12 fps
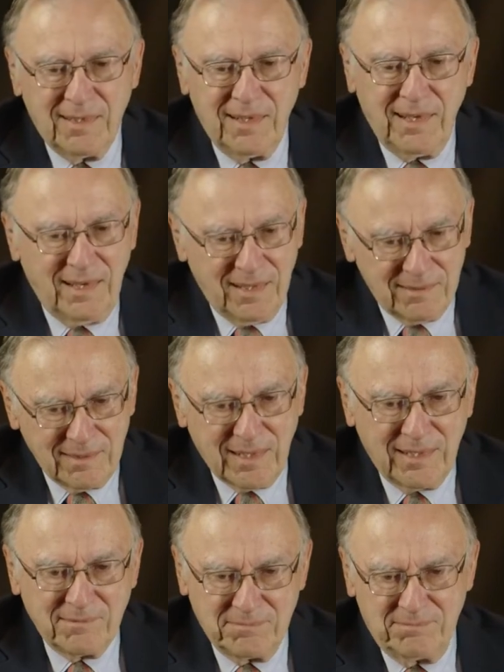And
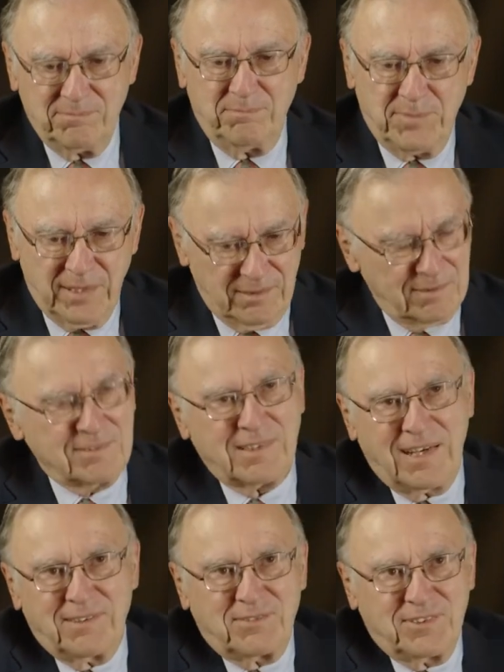I been at
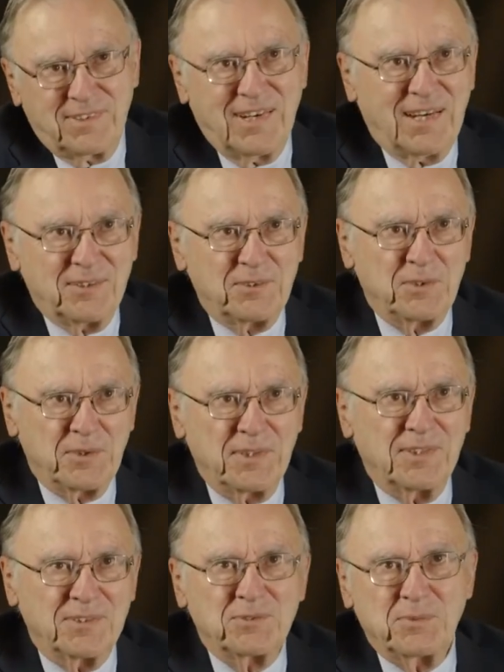Stanford now doing
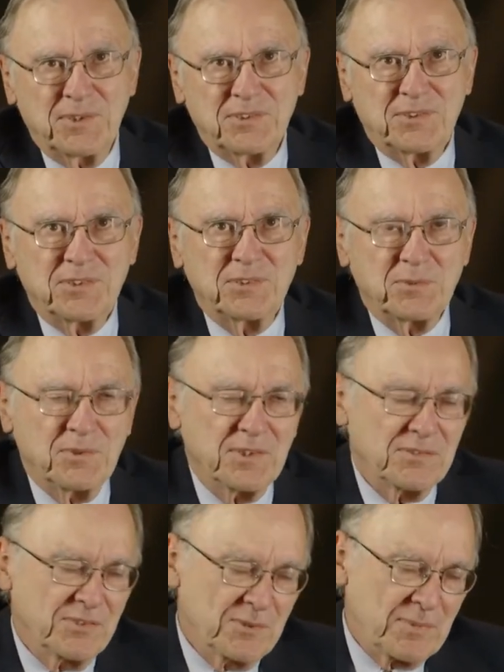this research
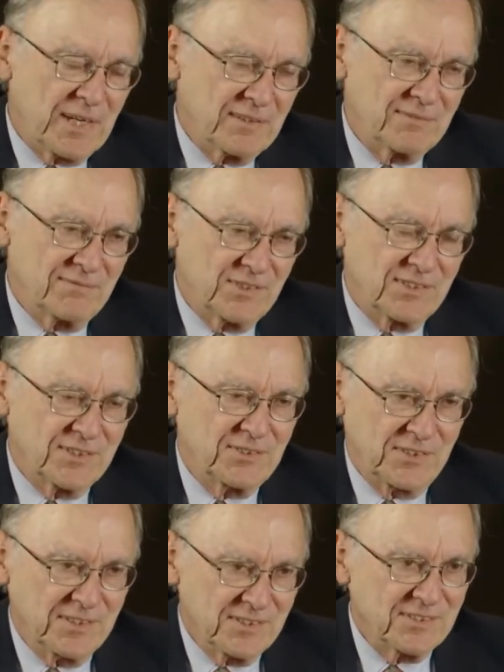work for about six
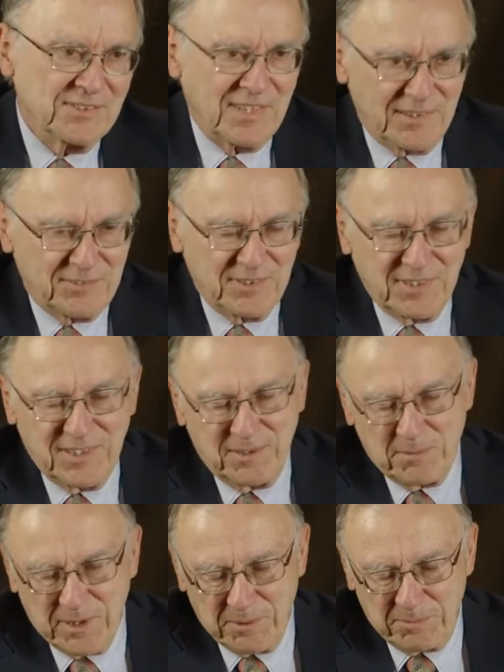years after
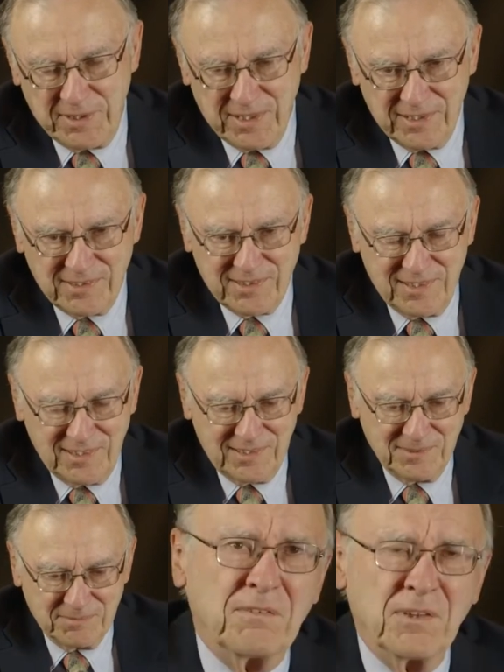getting my
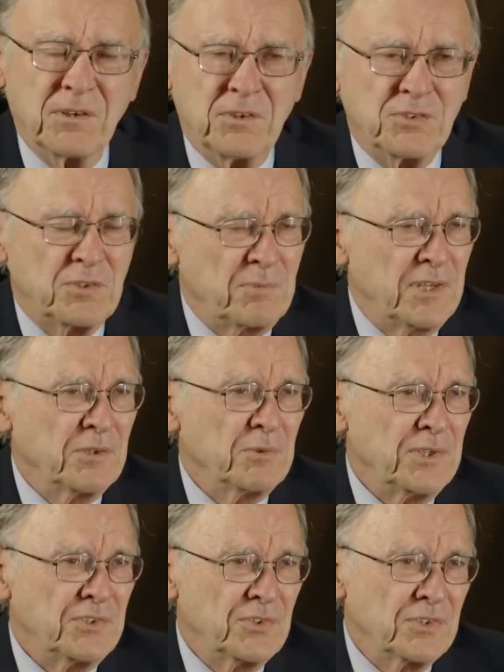PhD. There used to be a
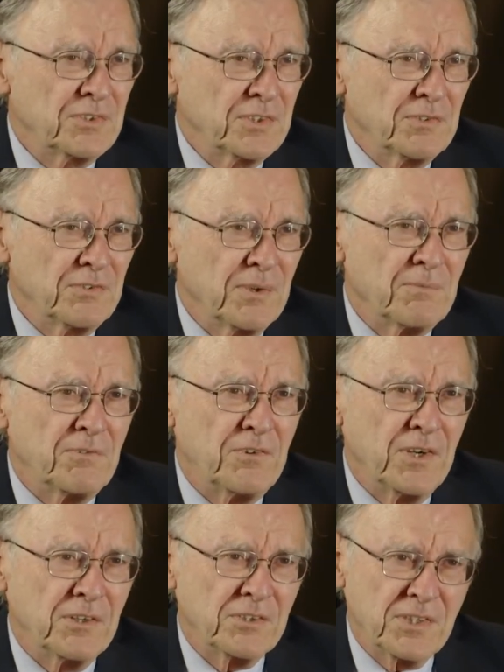researcher from
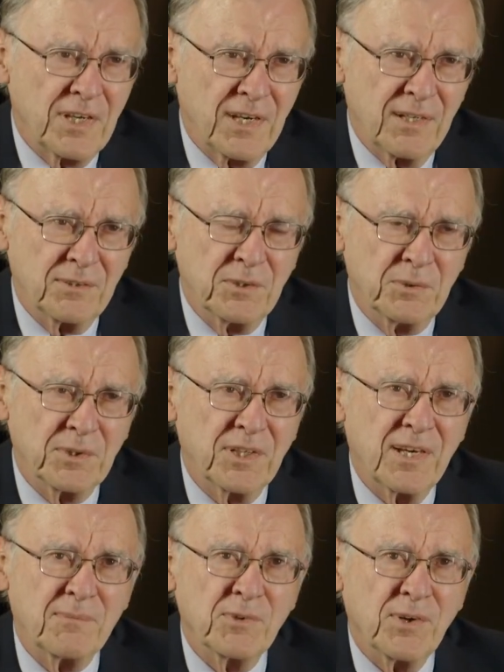Fairchild who would
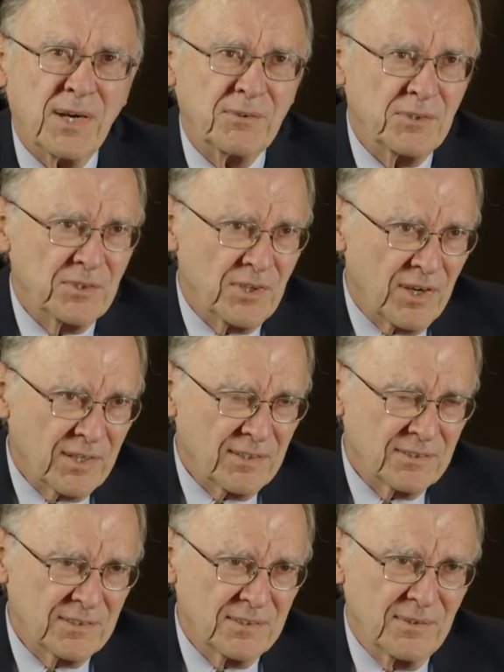come around to talk
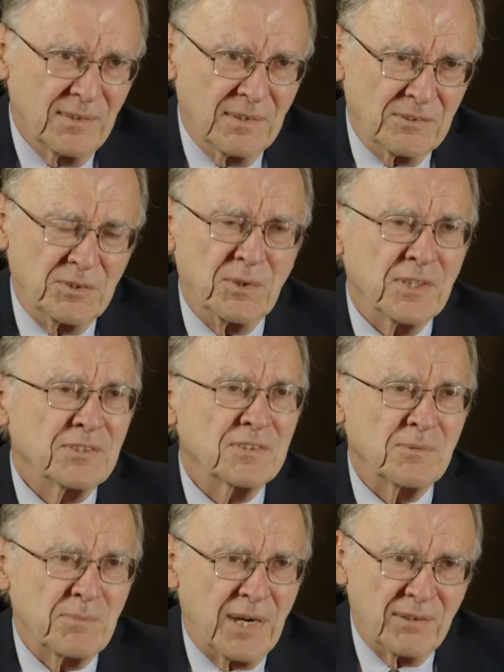us, to us
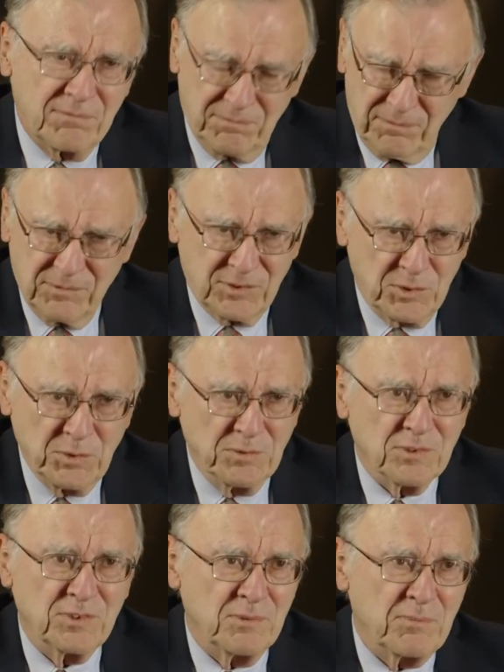about
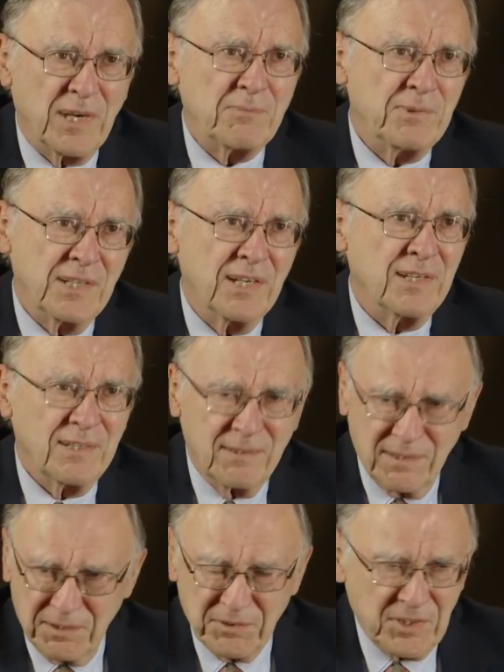students that might be
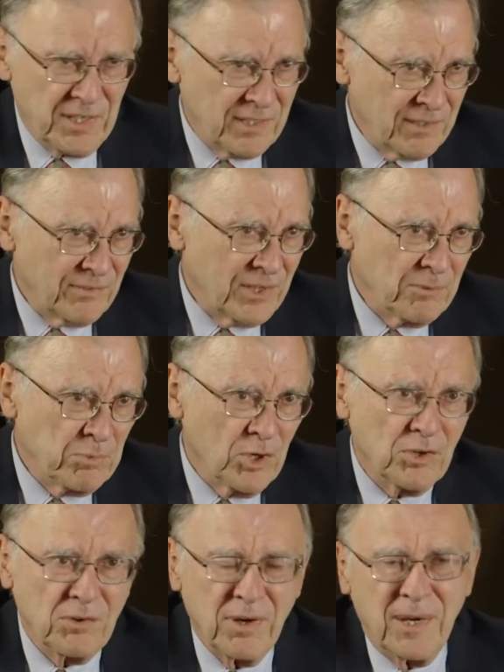getting near the end of their
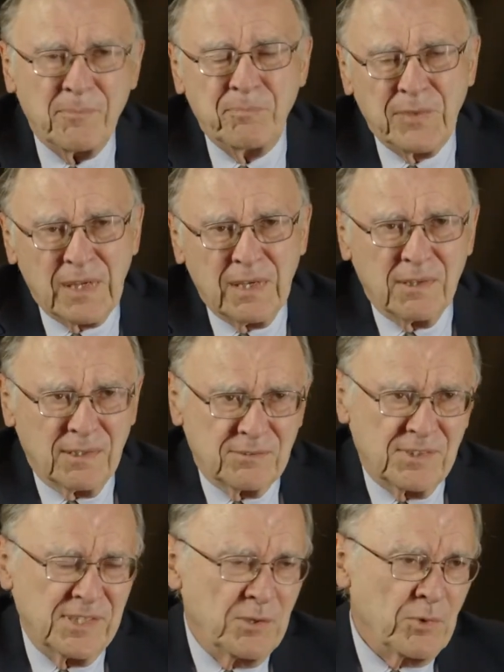program,
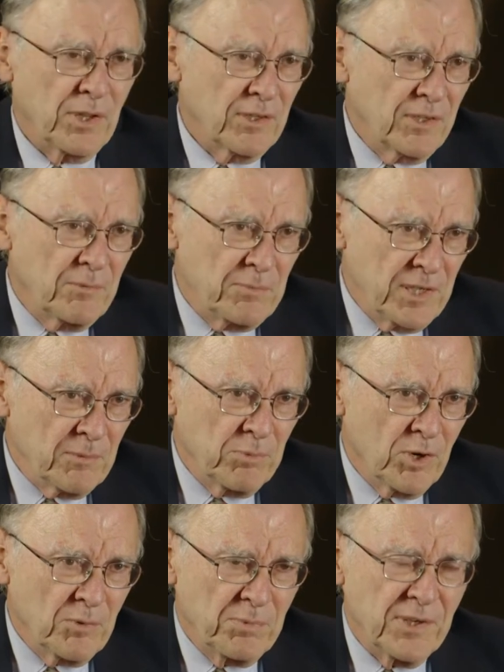see whether it'd be
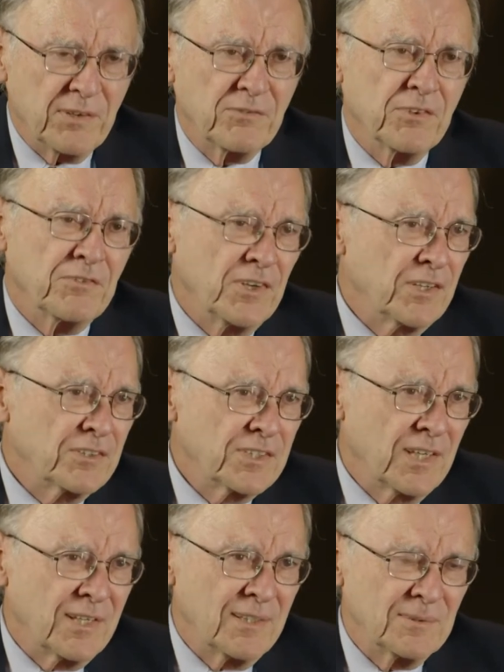appropriate for
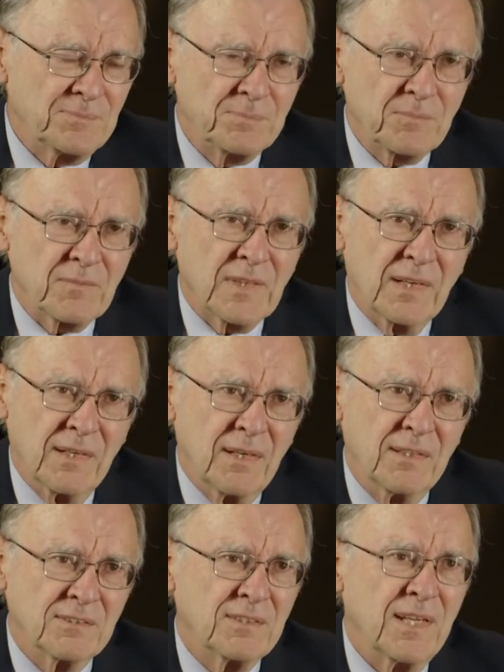Fairchild. Uh,
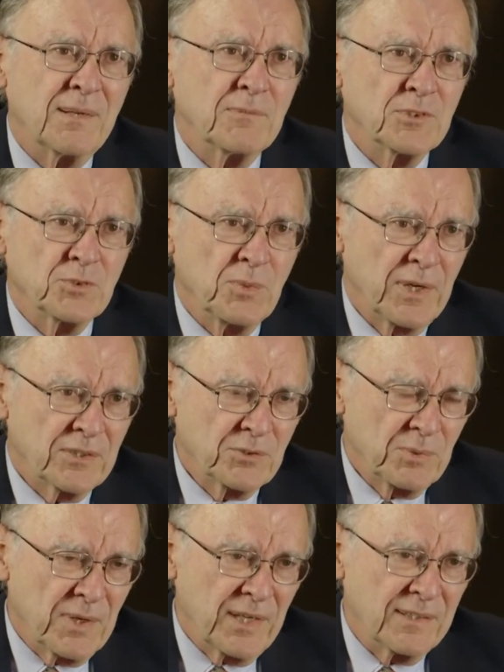his name was
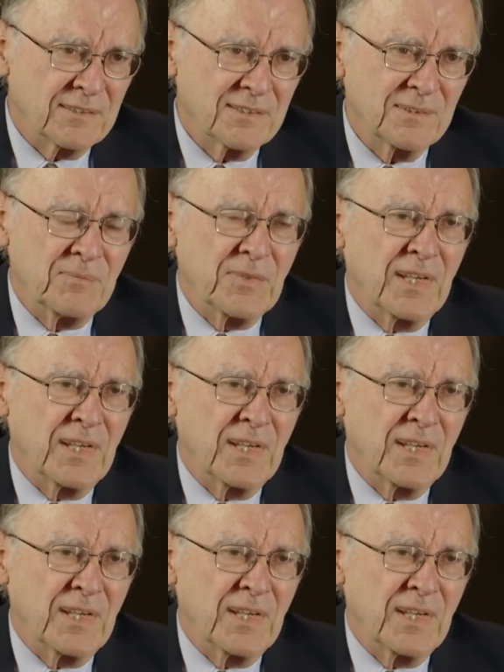Rex Rice.